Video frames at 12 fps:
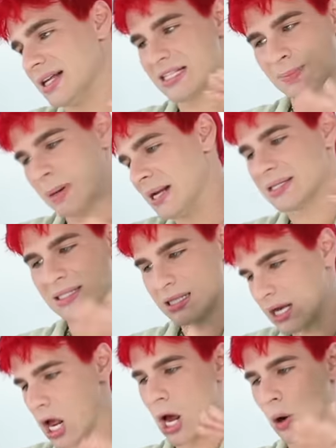Let's press the
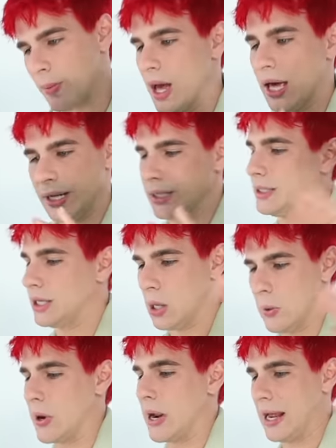go button.
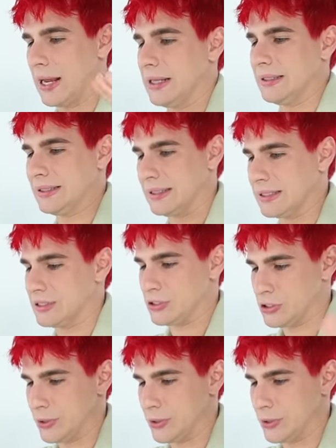Okay, like let's do